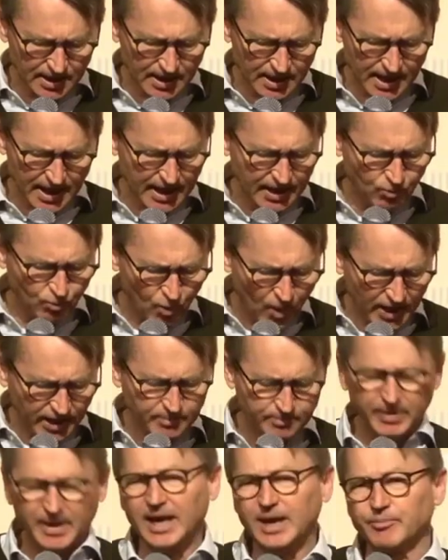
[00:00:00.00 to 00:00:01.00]
a white
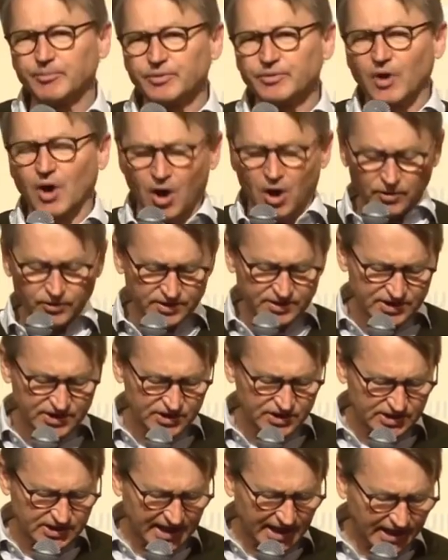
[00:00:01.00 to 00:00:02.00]
paper on
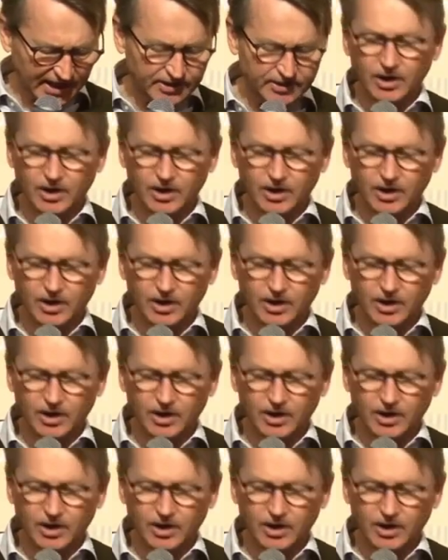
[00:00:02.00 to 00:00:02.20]
state